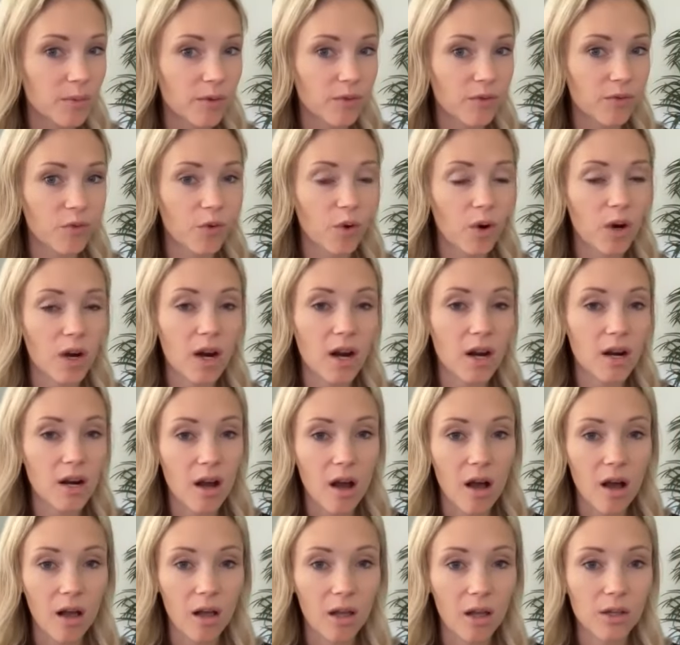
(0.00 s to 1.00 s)
Before our
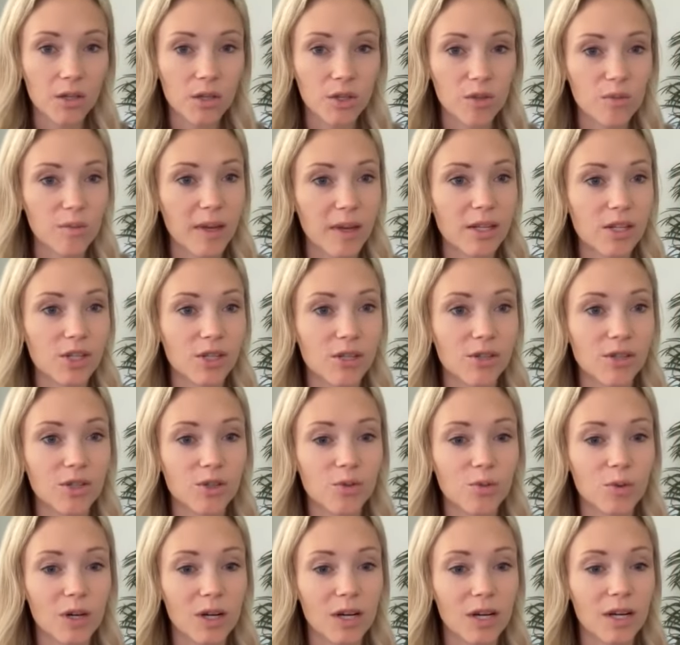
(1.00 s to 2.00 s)
call, you mentioned
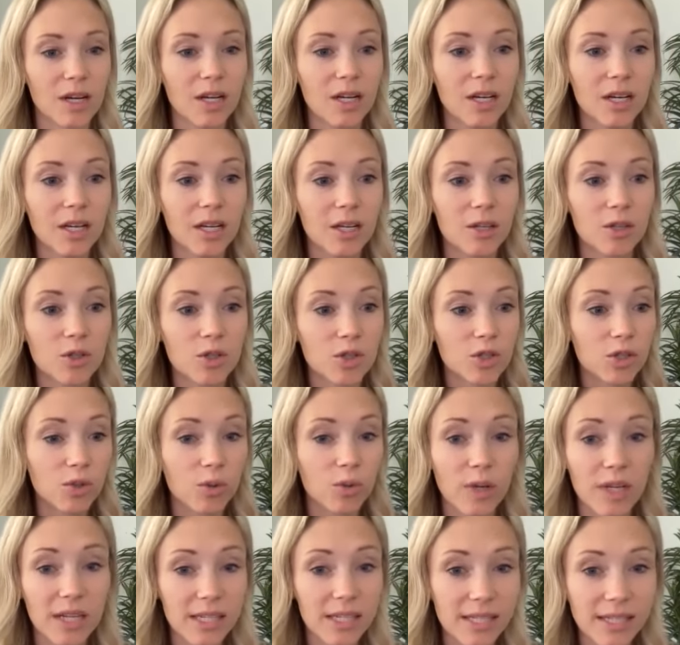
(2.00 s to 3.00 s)
you were
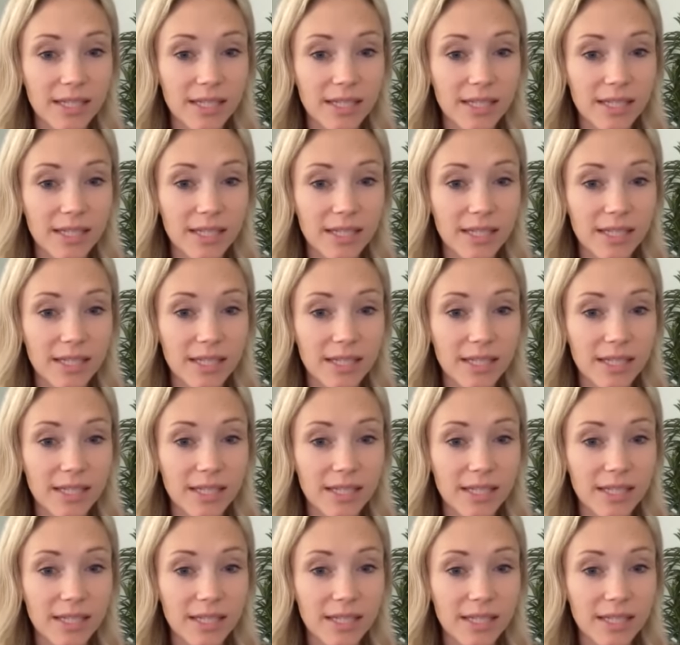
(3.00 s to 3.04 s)
doing